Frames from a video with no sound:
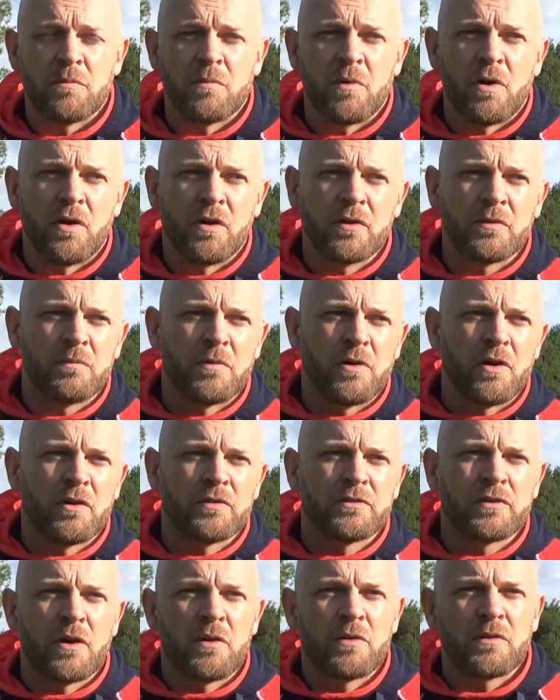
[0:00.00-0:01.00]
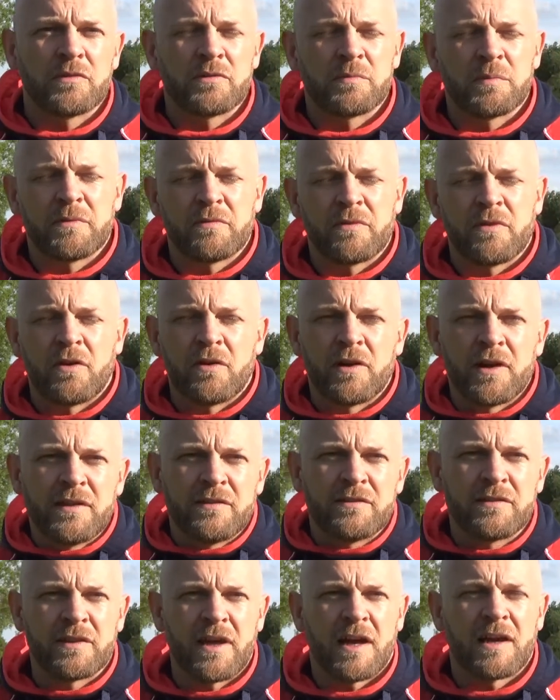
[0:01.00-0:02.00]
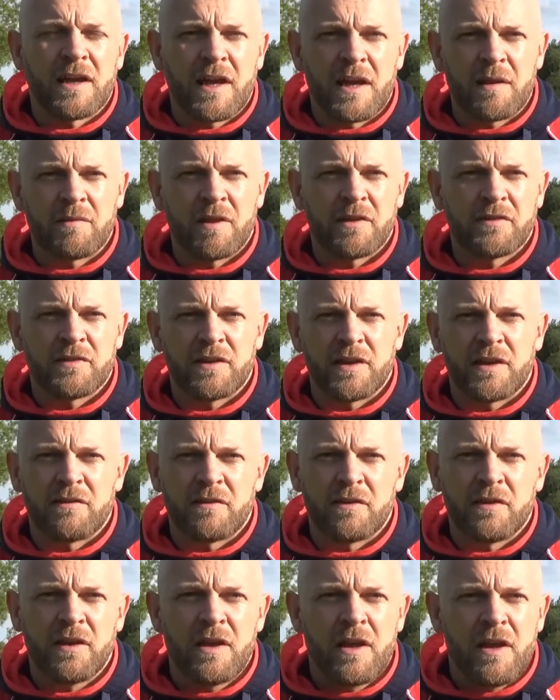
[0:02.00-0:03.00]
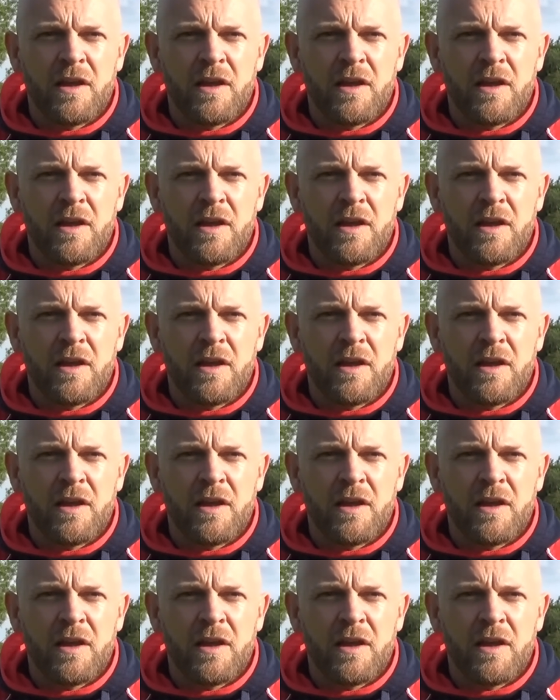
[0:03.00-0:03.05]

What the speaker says: More so, because before Easter that game last year, and